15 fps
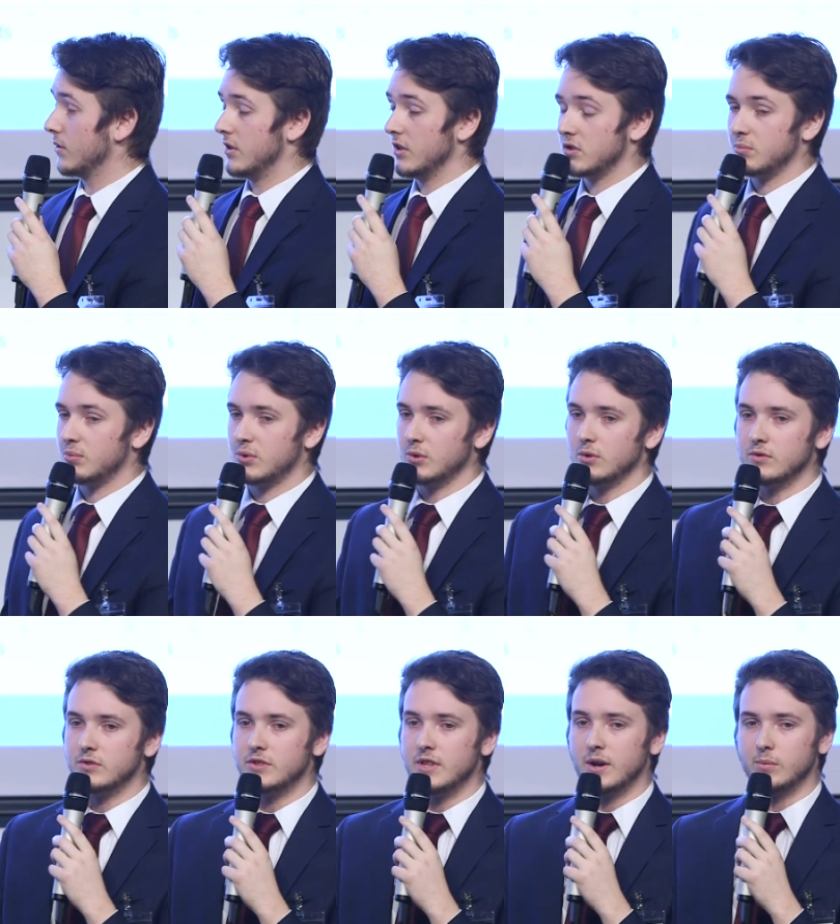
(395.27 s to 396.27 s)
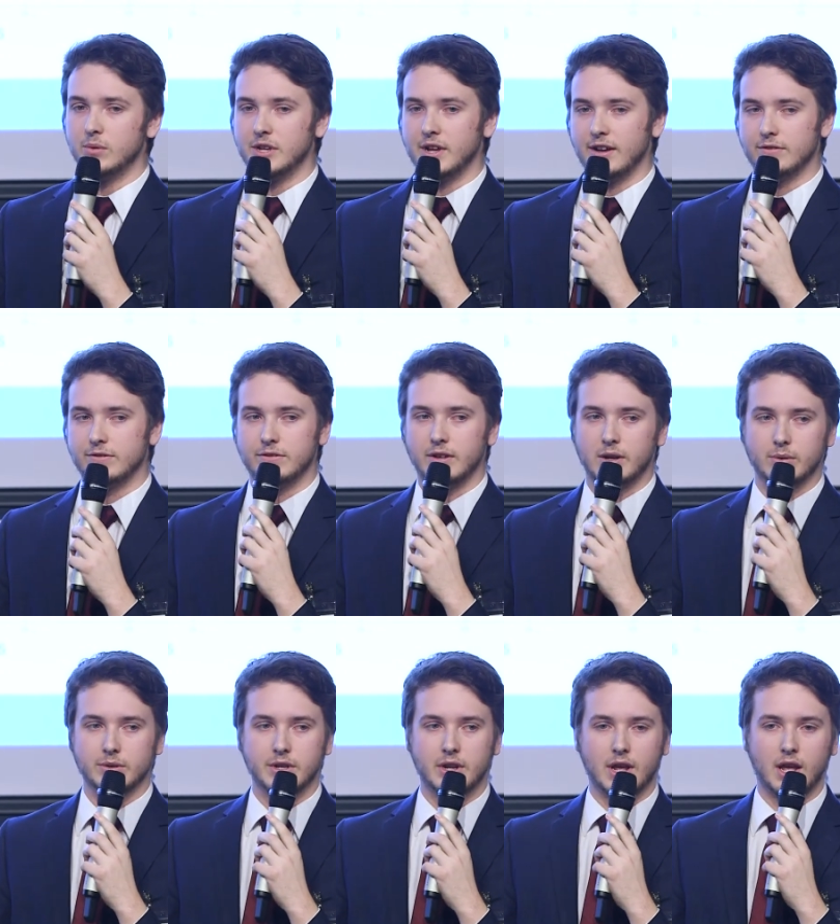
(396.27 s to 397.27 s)
this proves that we have
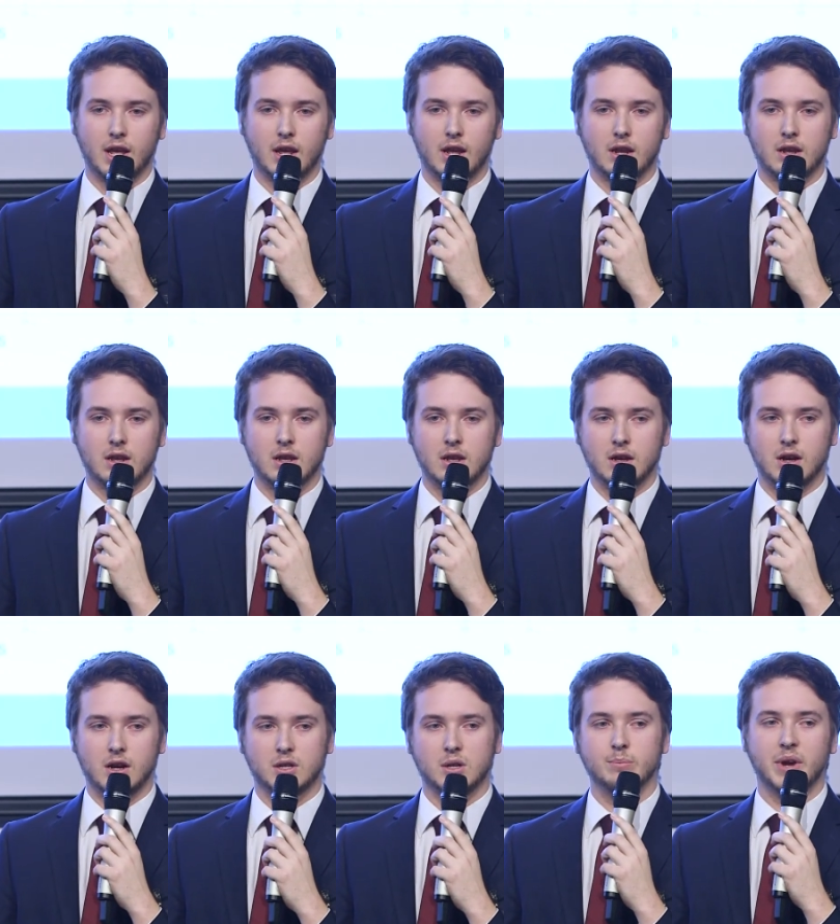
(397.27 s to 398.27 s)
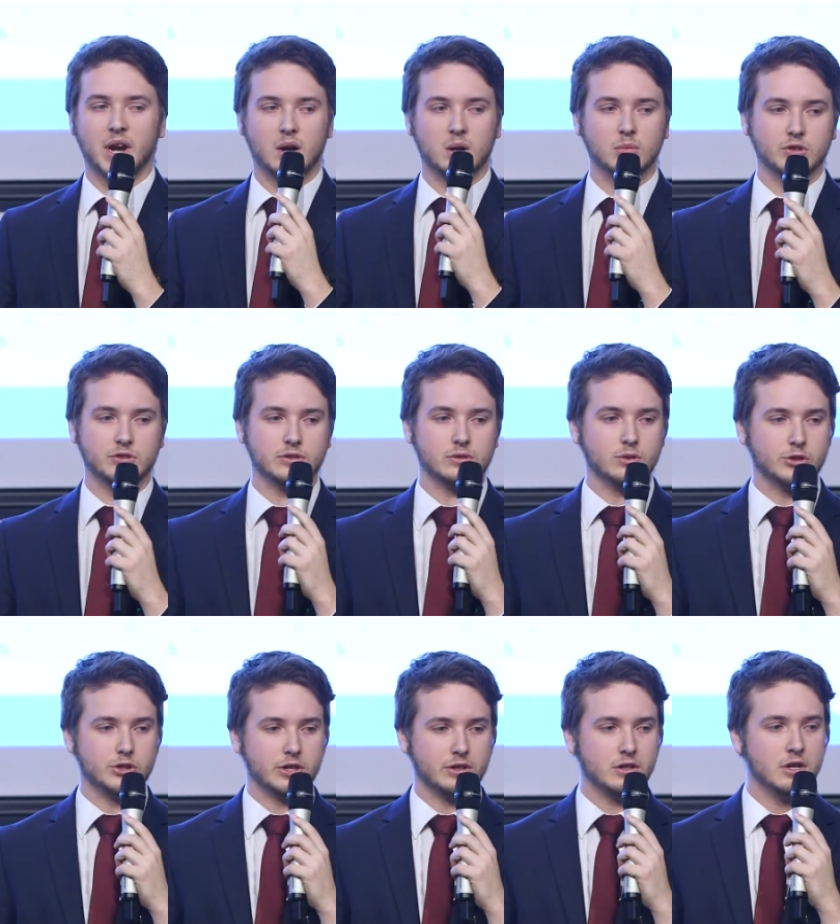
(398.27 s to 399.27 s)
found a comparable
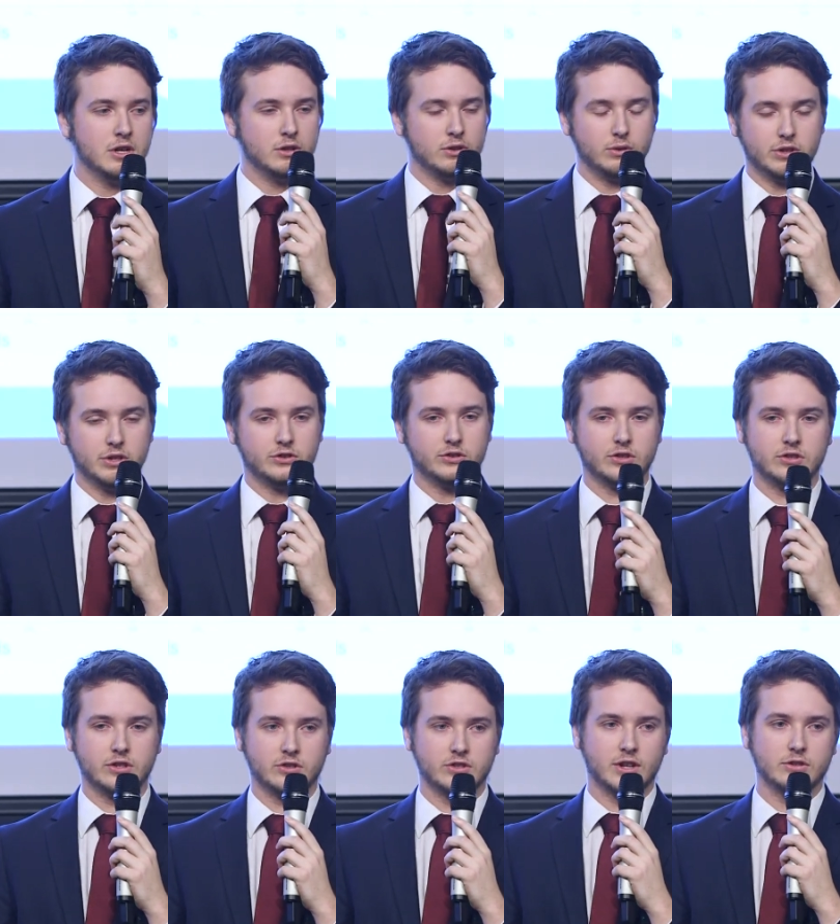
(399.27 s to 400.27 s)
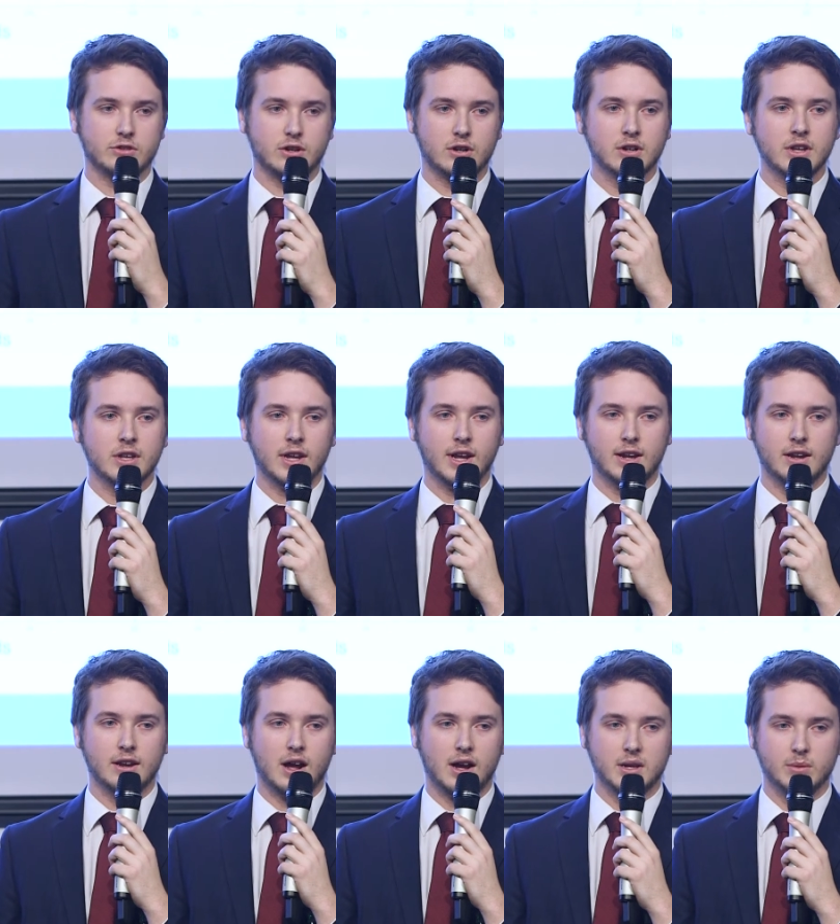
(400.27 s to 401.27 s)
solution to the existing sensor in
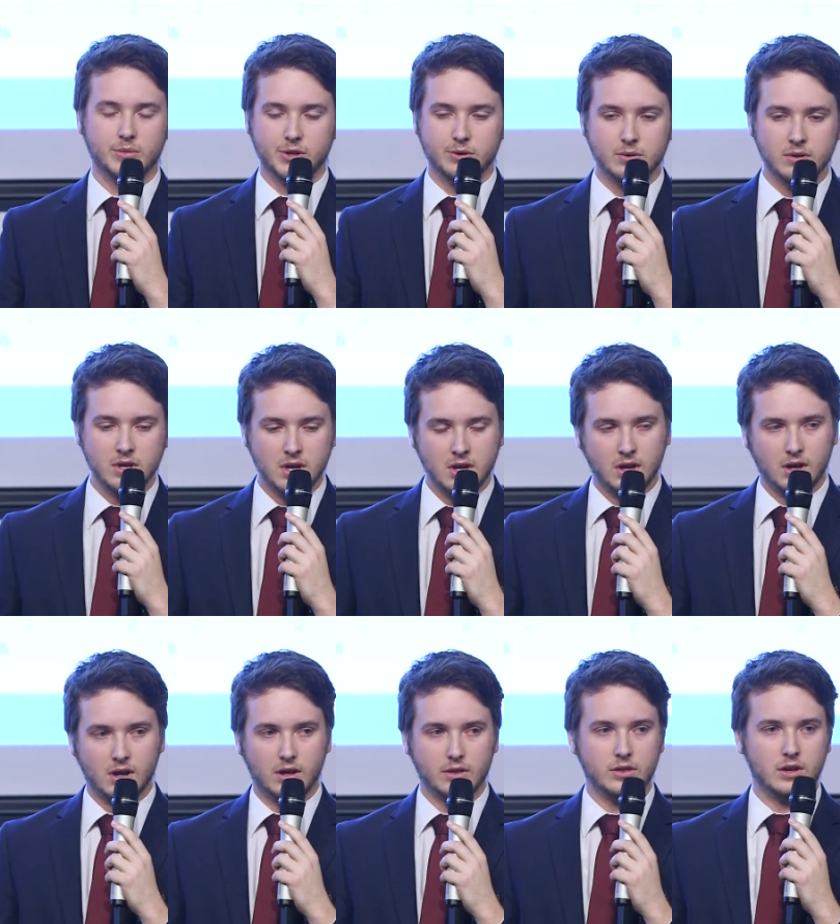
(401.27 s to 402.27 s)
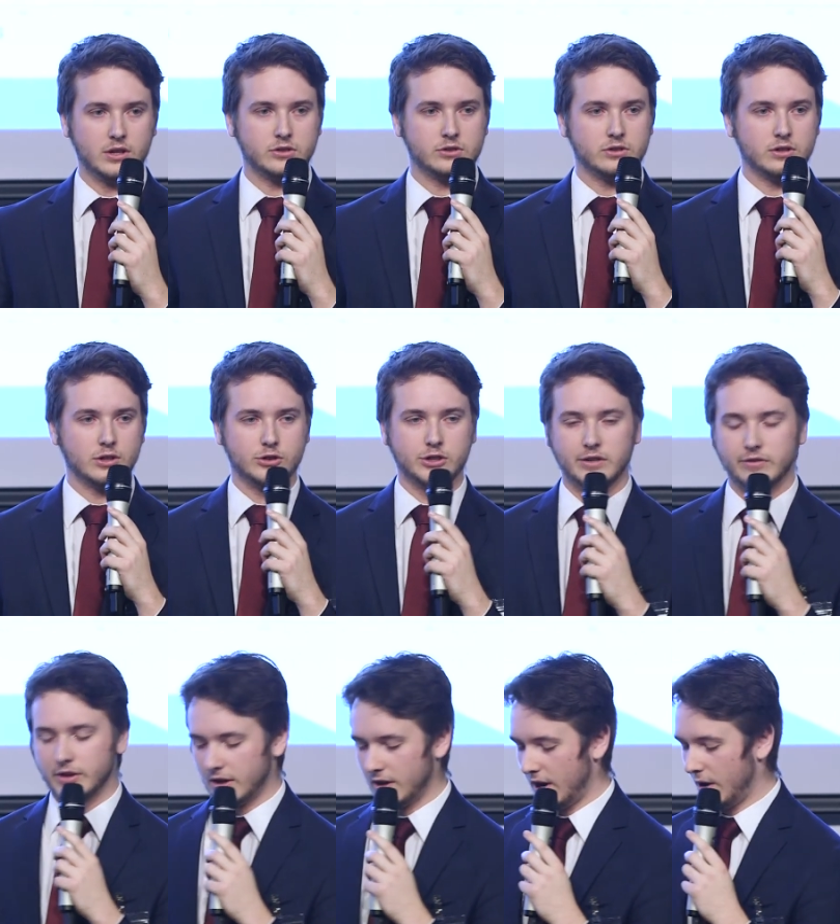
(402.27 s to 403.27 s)
an IMU, thus
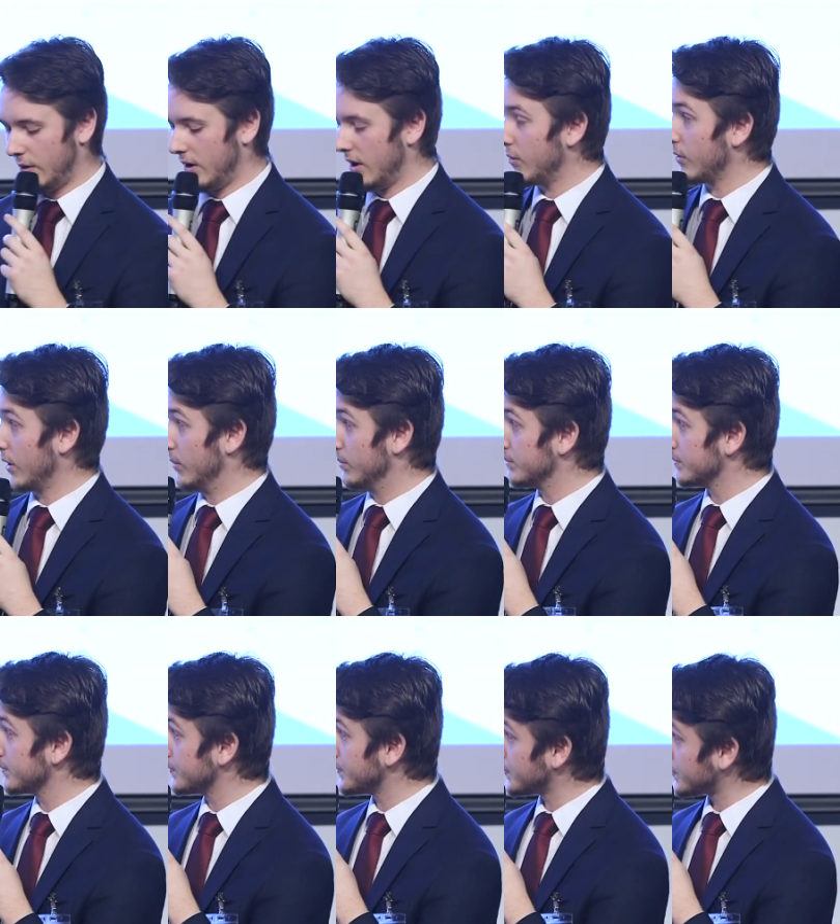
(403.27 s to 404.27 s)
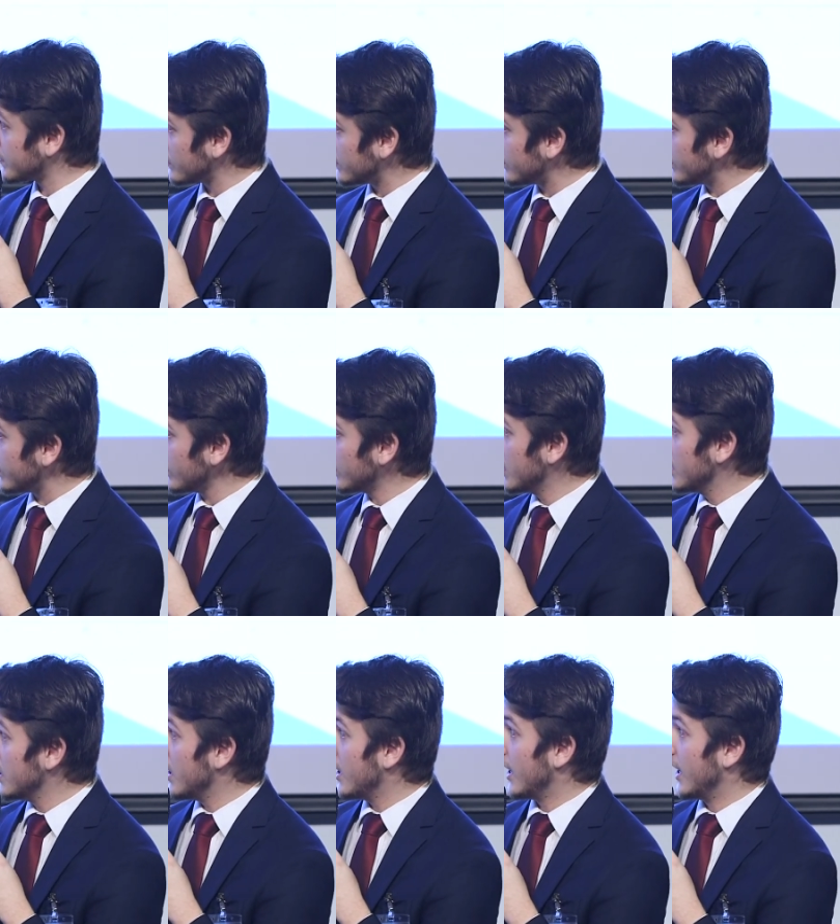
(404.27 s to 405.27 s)
achieving our outcome.
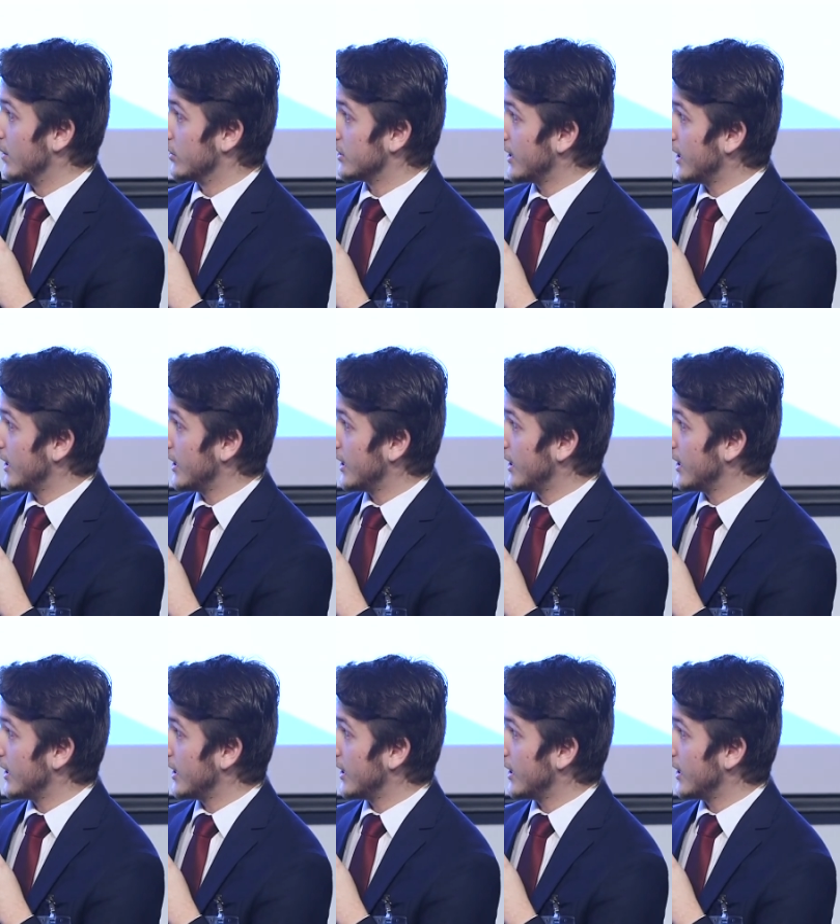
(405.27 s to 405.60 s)
And with